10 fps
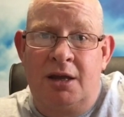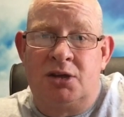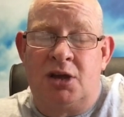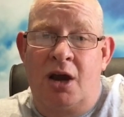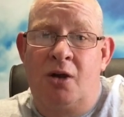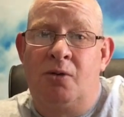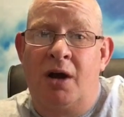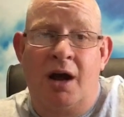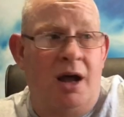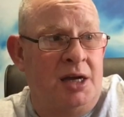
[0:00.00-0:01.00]
So
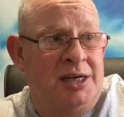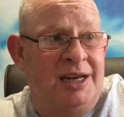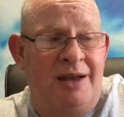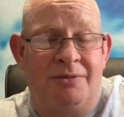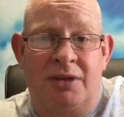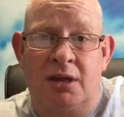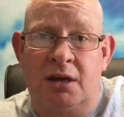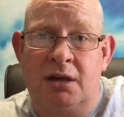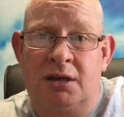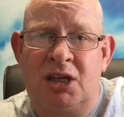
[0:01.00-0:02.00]
I did have I